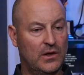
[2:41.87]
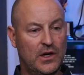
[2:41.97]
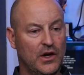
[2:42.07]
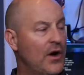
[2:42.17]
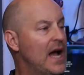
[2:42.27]

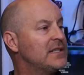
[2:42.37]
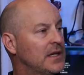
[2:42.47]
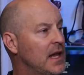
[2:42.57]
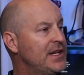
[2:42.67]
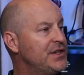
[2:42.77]

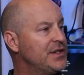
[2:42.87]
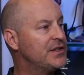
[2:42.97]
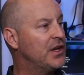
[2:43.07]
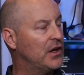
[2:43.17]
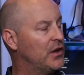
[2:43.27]
congratulations
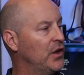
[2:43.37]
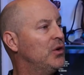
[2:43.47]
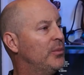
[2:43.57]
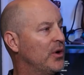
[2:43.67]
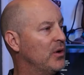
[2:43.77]
to
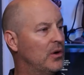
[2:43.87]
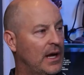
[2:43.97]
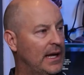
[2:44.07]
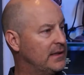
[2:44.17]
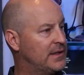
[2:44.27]
Kluber
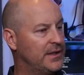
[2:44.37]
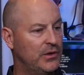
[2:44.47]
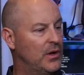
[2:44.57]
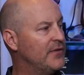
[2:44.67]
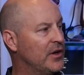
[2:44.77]
and to whoever